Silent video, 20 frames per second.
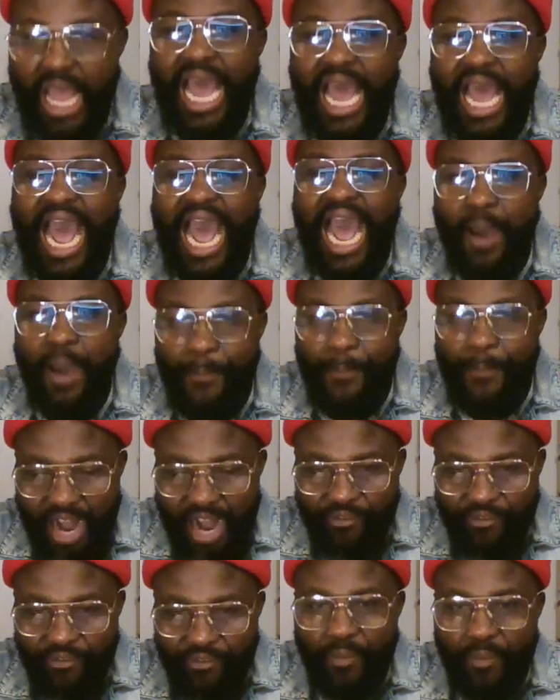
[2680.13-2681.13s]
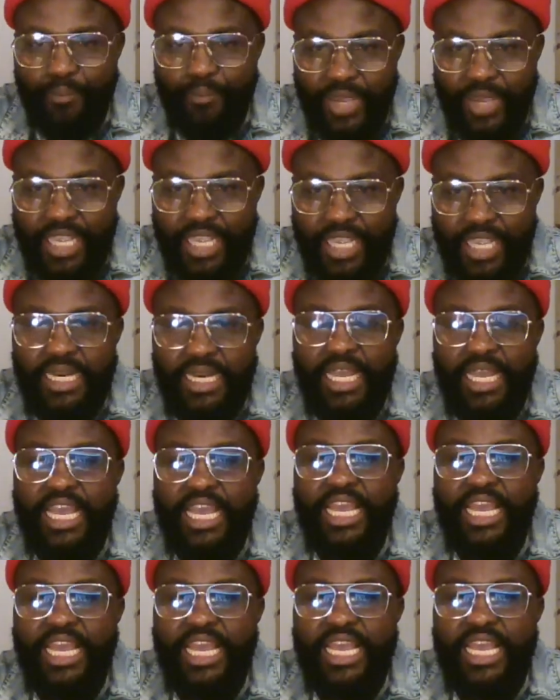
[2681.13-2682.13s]
apart from being
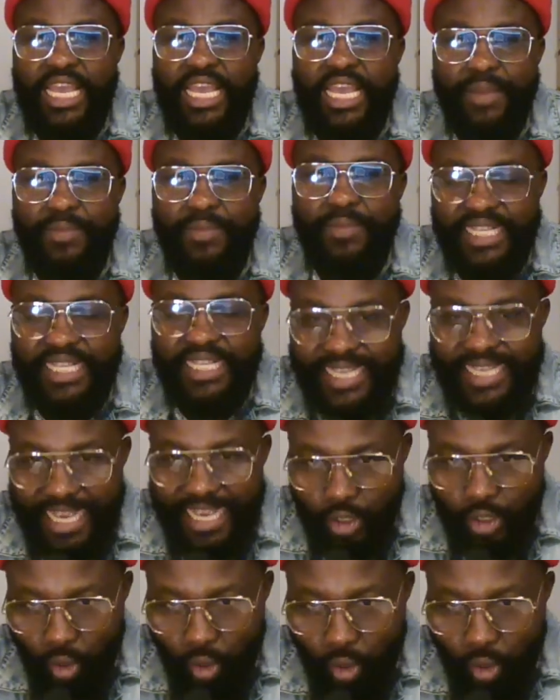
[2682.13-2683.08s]
a mediator